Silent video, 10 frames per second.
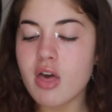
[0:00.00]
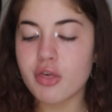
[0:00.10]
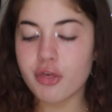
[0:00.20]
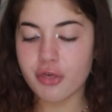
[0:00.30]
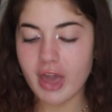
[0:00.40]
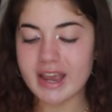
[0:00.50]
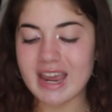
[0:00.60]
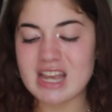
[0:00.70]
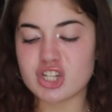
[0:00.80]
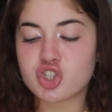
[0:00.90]

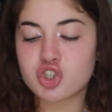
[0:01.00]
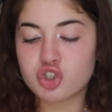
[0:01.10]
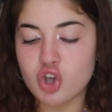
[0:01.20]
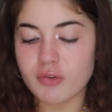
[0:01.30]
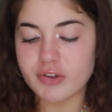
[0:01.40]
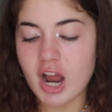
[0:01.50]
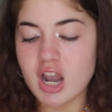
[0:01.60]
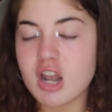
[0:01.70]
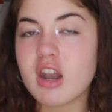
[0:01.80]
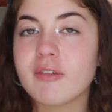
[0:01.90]
thick, it's soft,
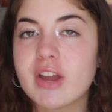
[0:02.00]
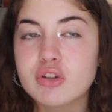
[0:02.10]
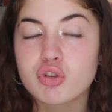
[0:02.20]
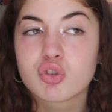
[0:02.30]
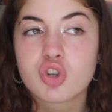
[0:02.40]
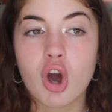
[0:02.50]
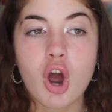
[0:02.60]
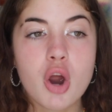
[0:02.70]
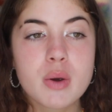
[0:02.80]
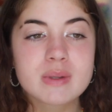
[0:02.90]
I love it, it's just
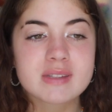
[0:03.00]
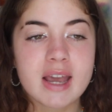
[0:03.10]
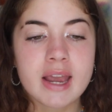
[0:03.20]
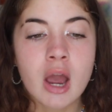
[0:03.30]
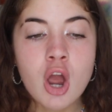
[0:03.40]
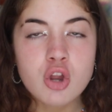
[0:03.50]
cozy.